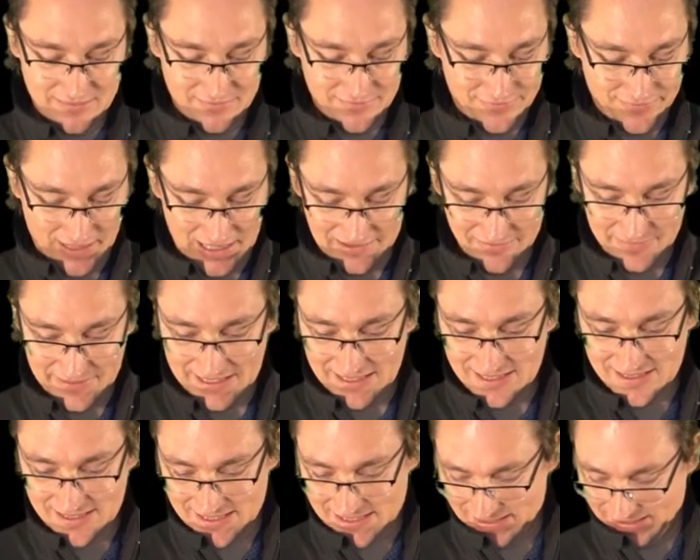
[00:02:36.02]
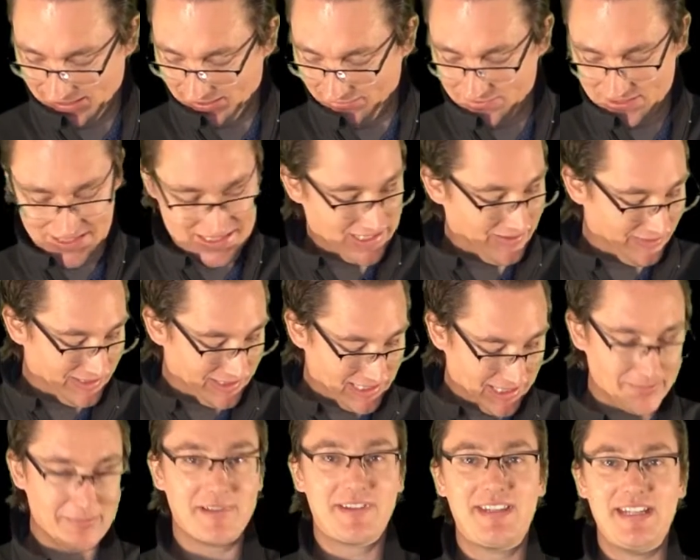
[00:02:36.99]
5 minutes. I've discovered a
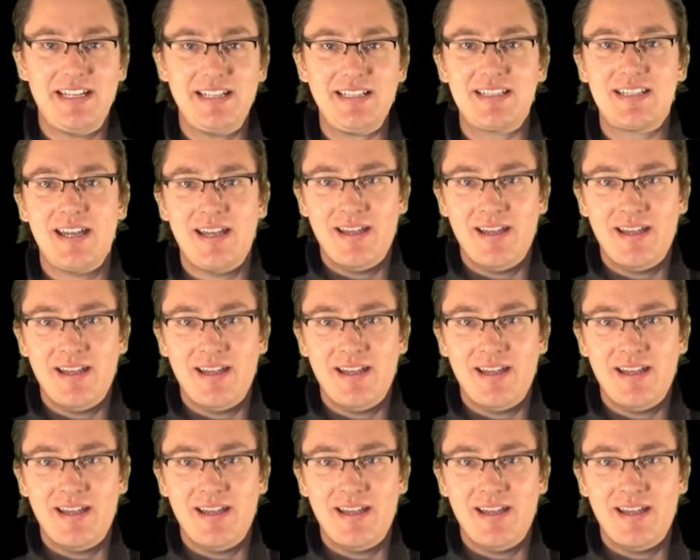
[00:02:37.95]
couple of things.